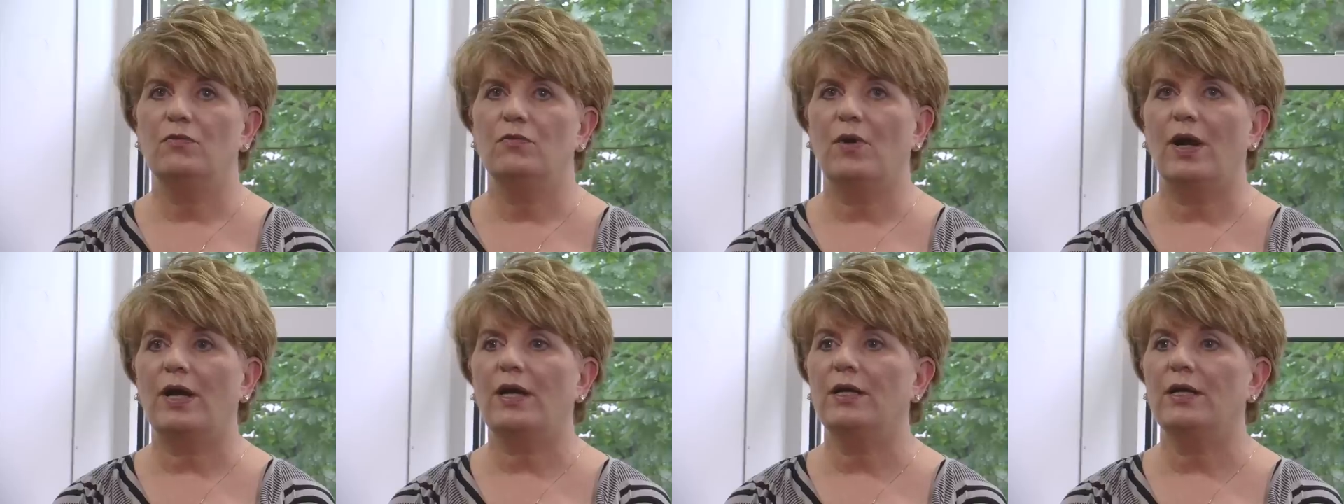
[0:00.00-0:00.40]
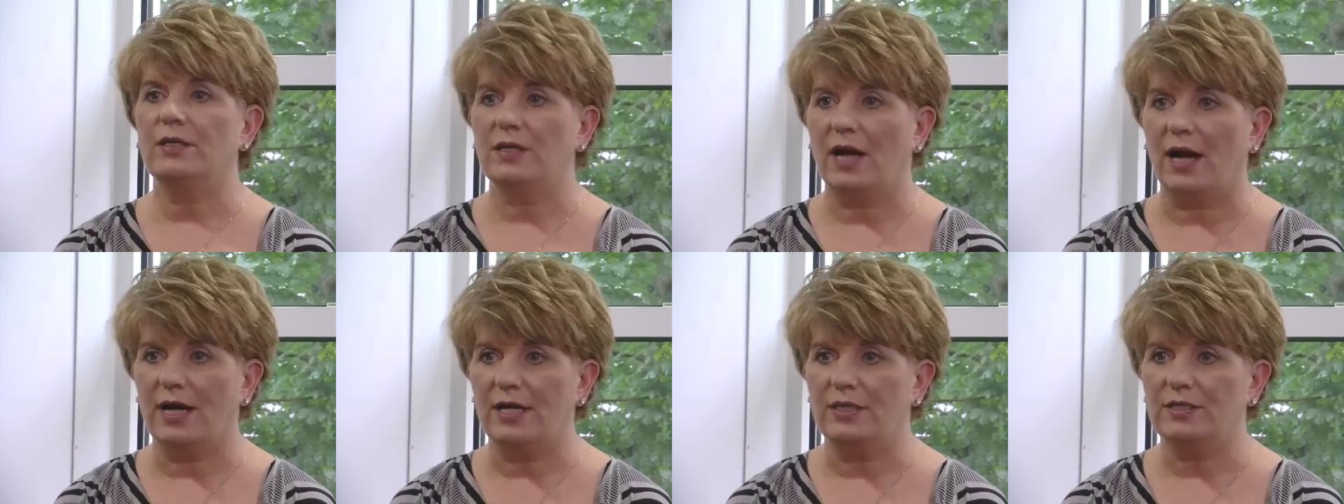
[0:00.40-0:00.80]

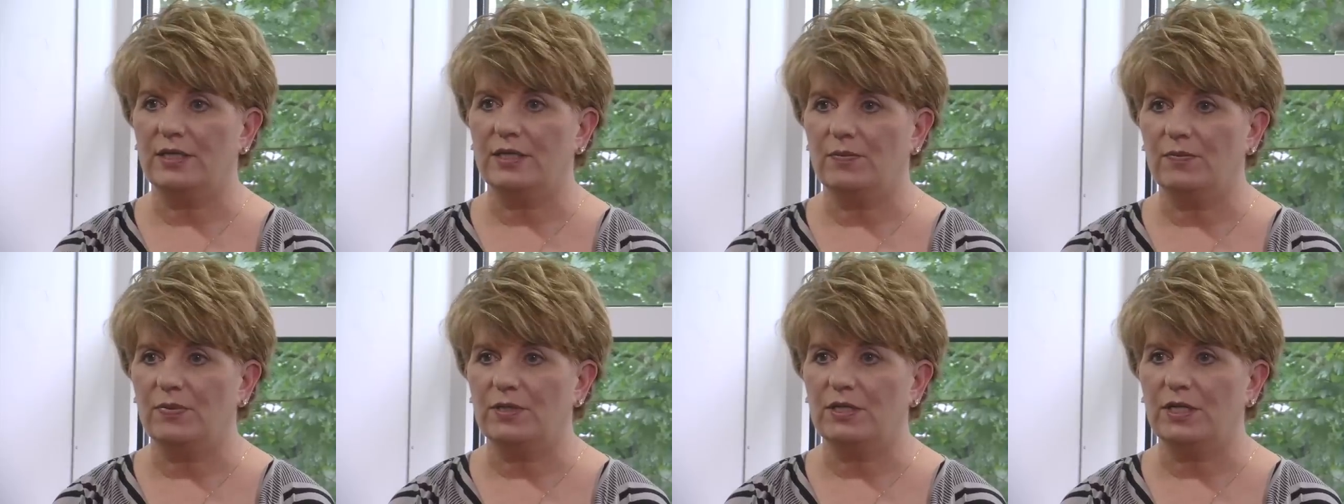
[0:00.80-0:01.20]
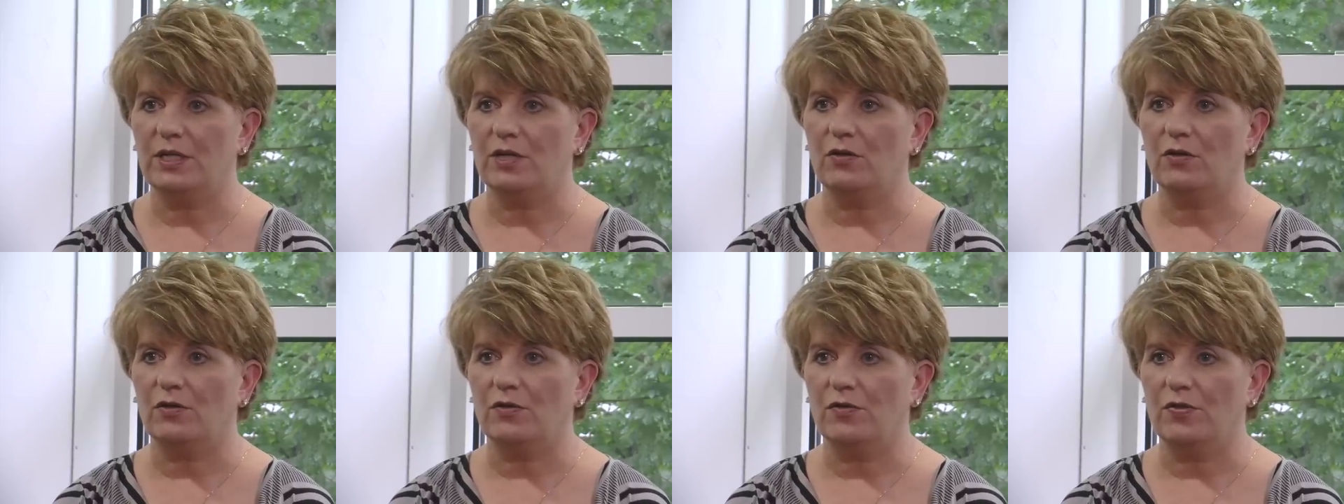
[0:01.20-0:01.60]
recognizing
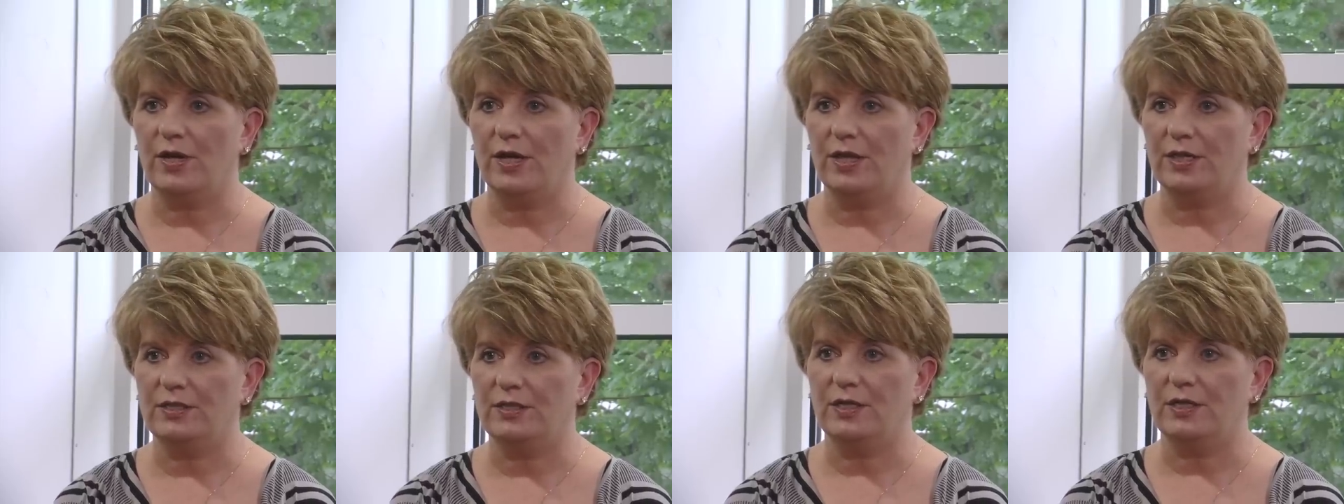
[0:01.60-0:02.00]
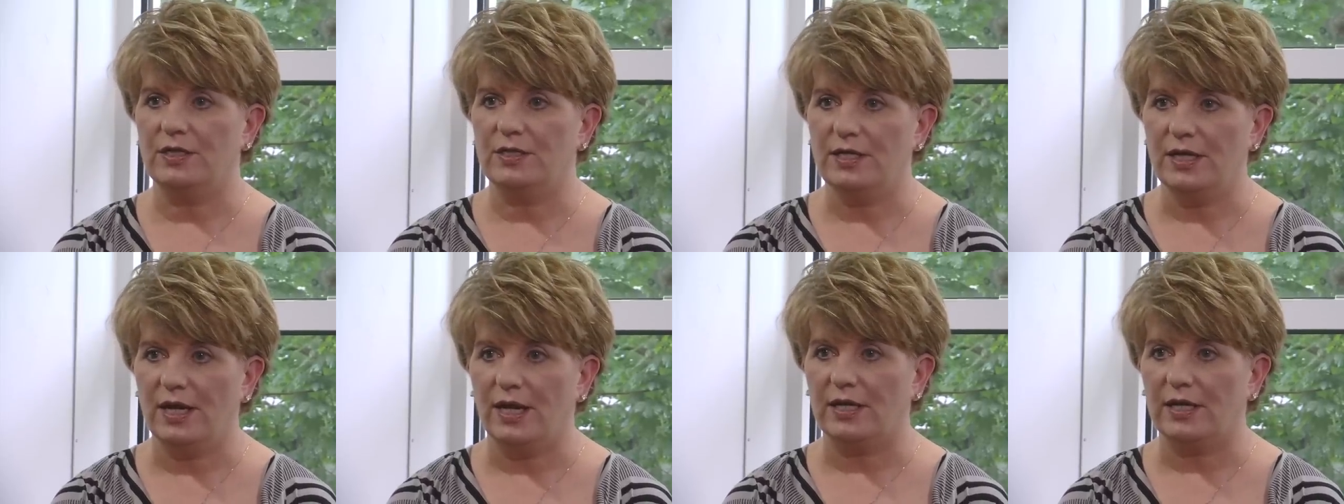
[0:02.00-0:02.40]
particular things in a
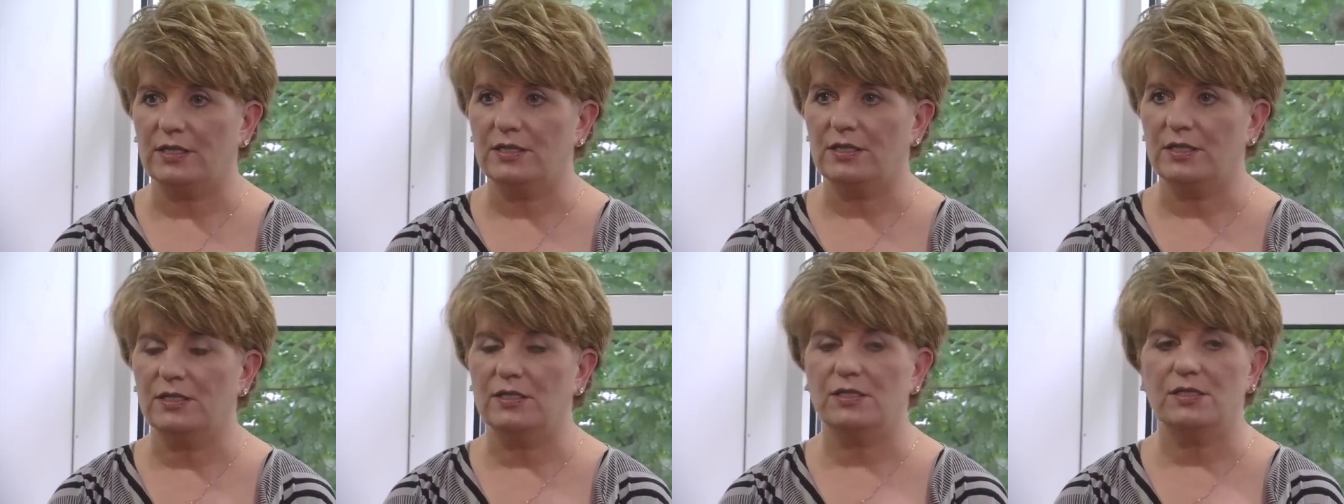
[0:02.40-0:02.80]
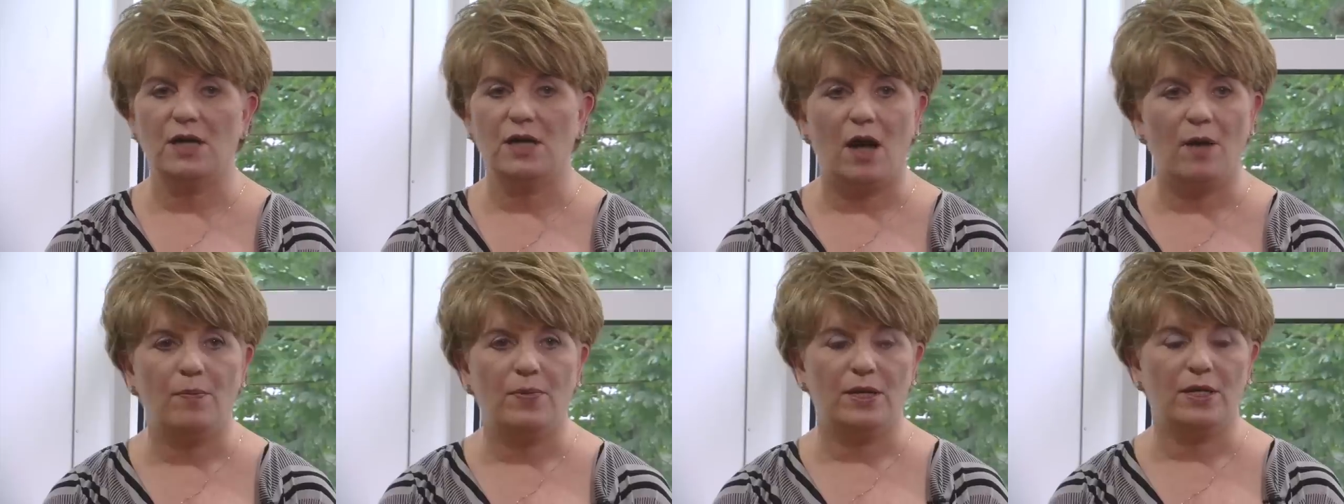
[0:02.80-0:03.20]
text and
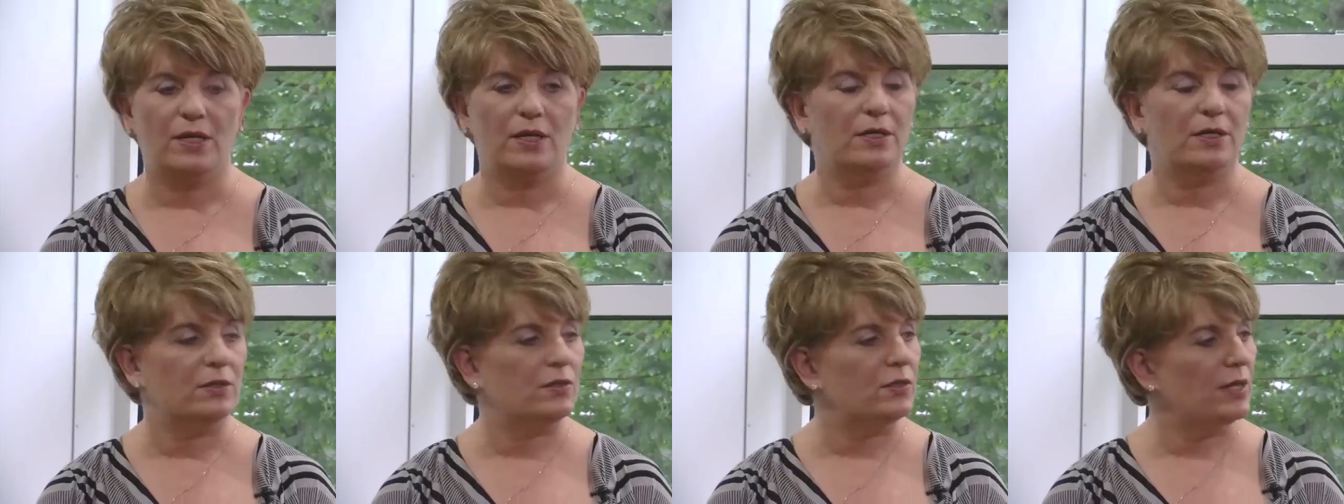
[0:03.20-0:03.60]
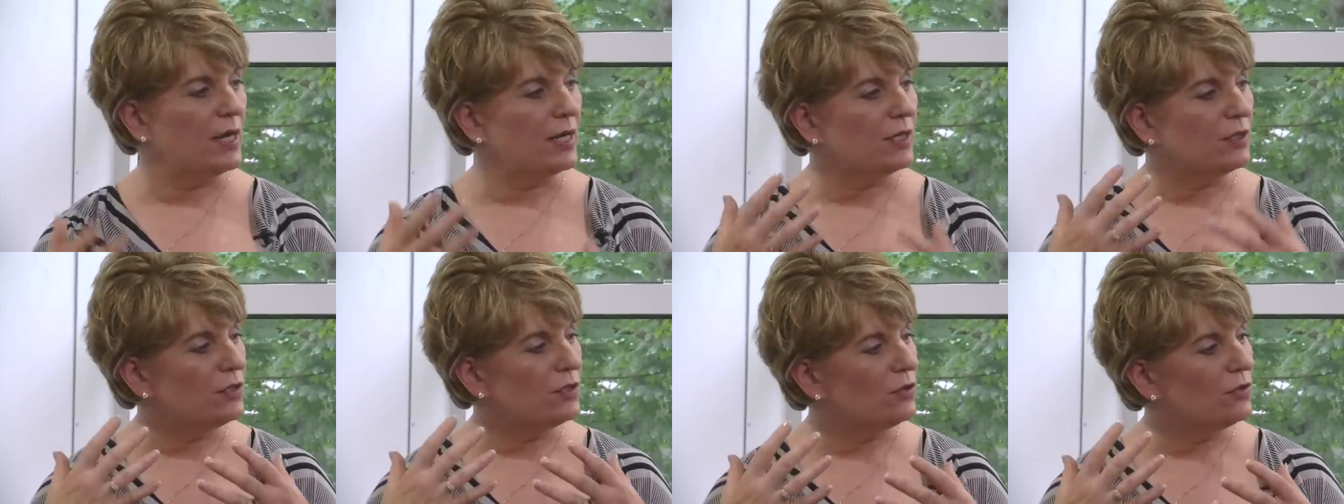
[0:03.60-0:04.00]
stopping and
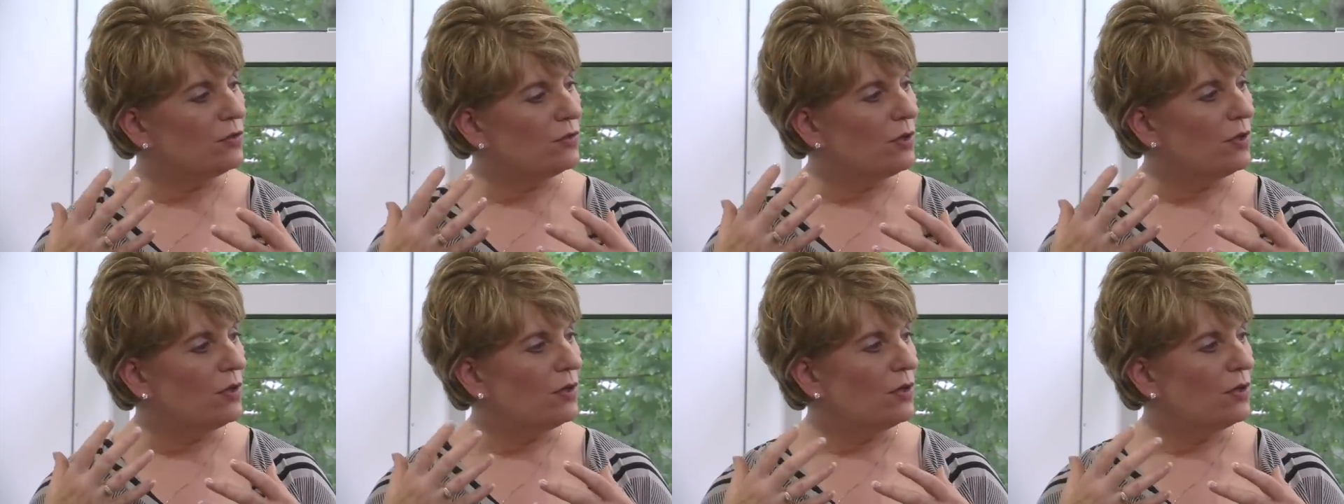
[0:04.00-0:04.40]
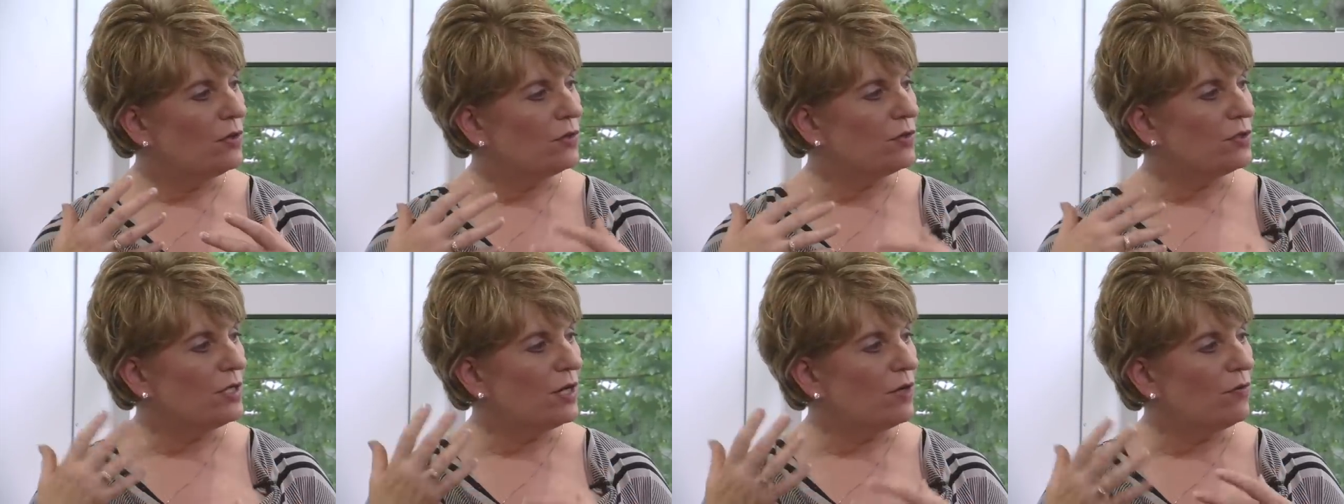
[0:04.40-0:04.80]
saying to
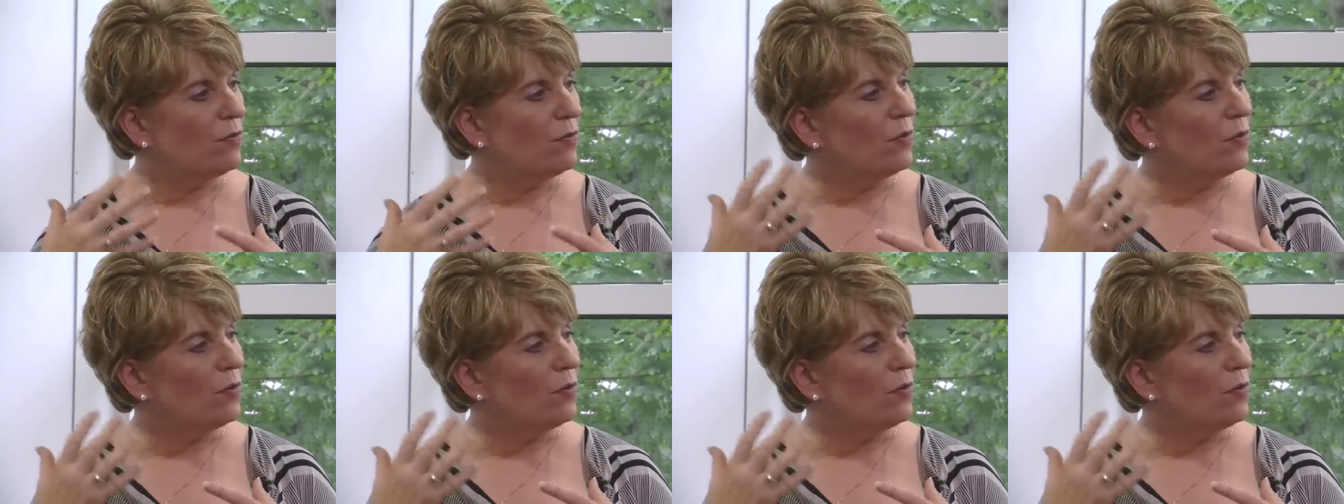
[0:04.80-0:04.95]
yourself,